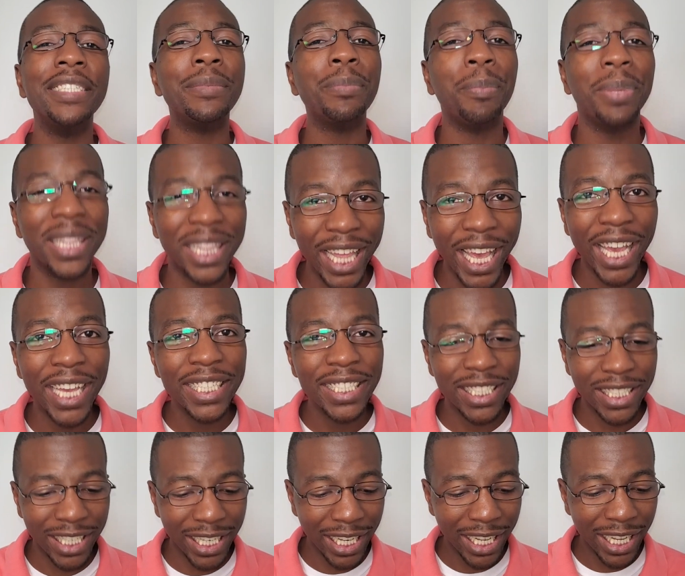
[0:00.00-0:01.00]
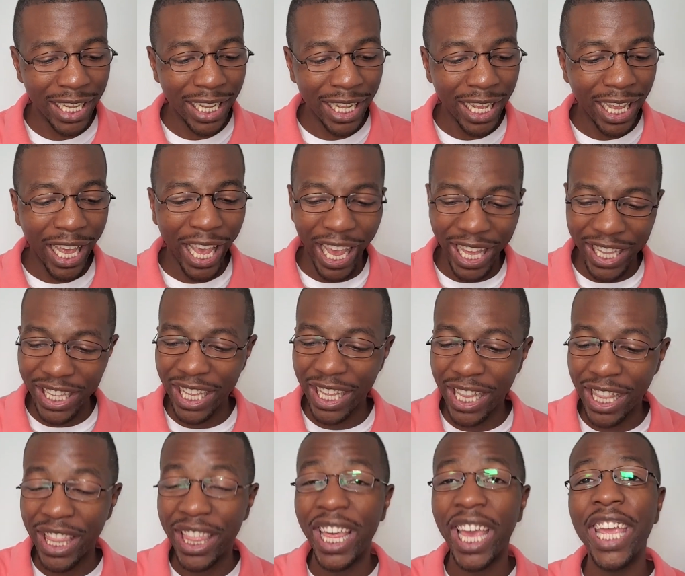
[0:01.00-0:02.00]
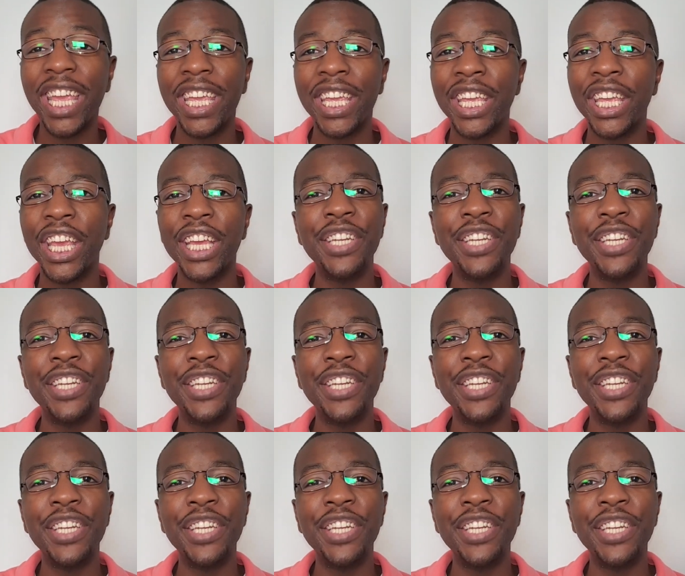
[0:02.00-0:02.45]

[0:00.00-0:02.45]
blessed, and then they in